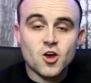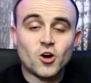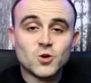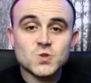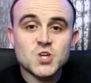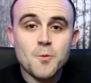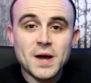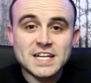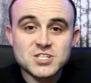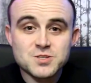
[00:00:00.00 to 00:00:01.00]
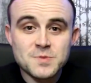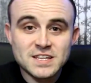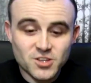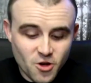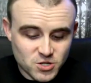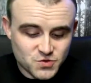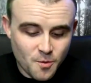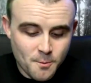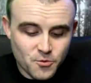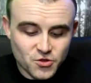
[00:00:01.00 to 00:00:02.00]
I also managed to meet the guys
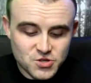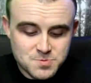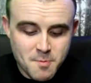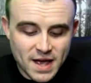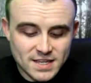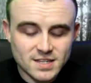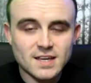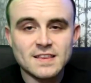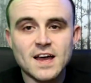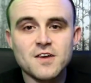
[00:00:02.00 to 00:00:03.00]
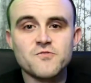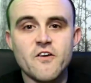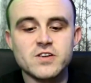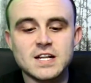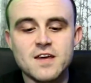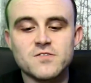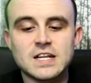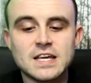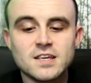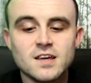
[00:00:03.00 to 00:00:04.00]
from Brothers Make, and they very
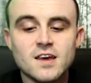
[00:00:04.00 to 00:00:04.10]
cleverly